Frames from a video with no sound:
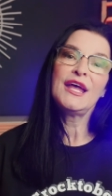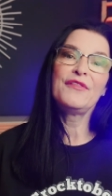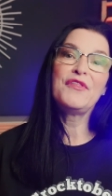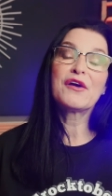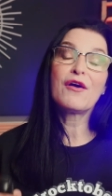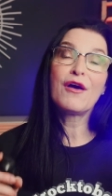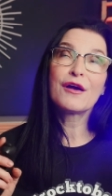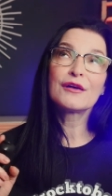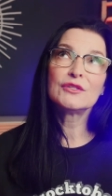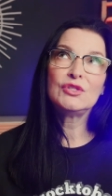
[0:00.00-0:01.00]
There
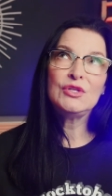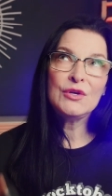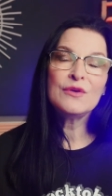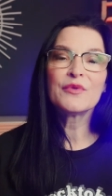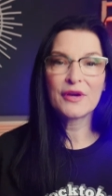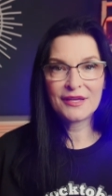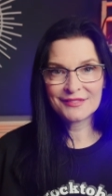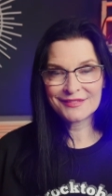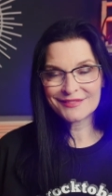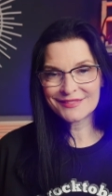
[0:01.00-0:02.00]
are
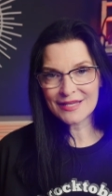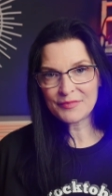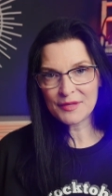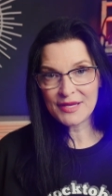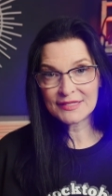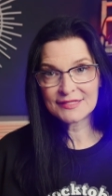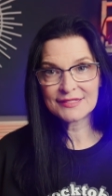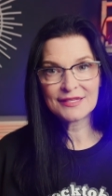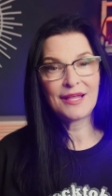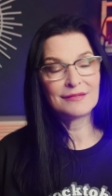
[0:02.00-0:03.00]
numerous
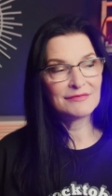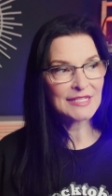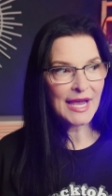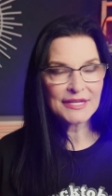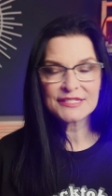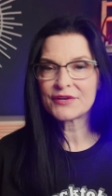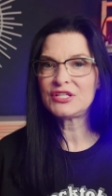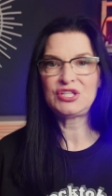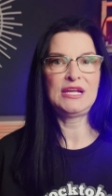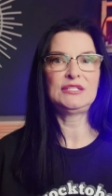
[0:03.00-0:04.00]
supplements, dietary
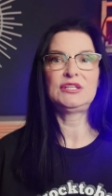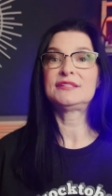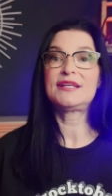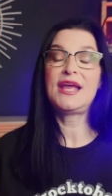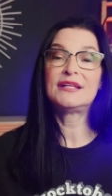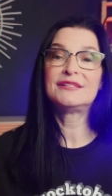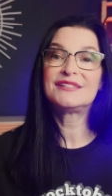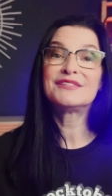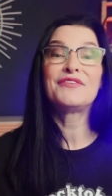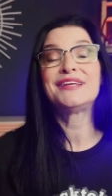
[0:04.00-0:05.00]
changes, and
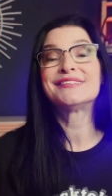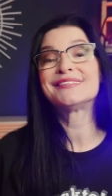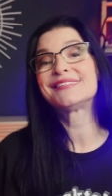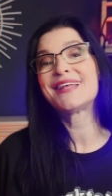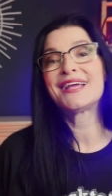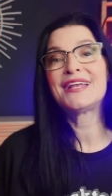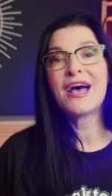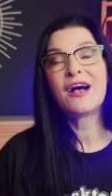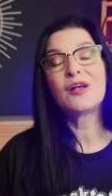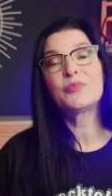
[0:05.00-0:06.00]
devices that can
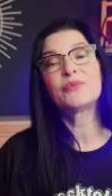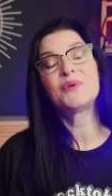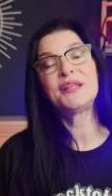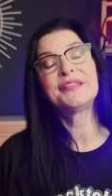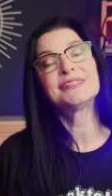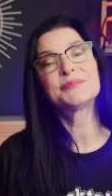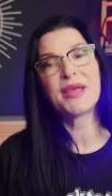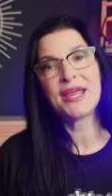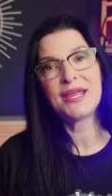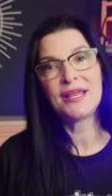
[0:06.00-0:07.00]
help with this
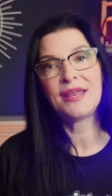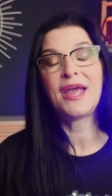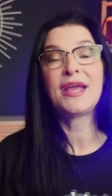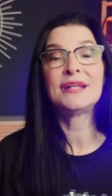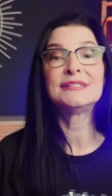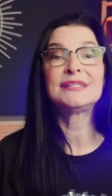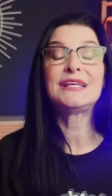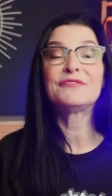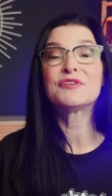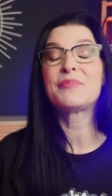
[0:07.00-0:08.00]
pain and
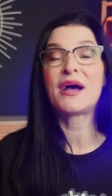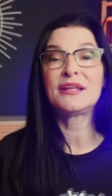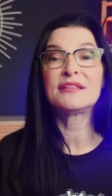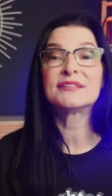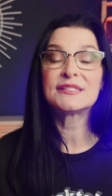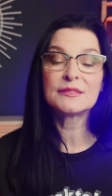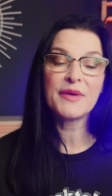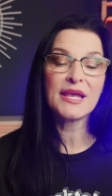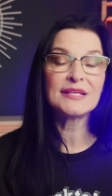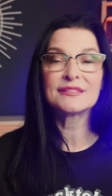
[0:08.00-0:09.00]
give your body the
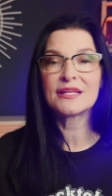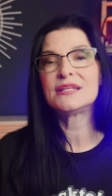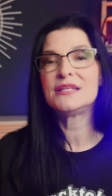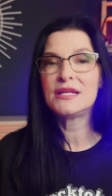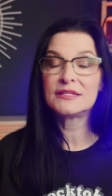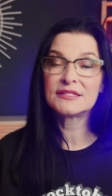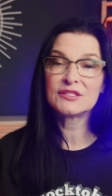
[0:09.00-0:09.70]
space that it needs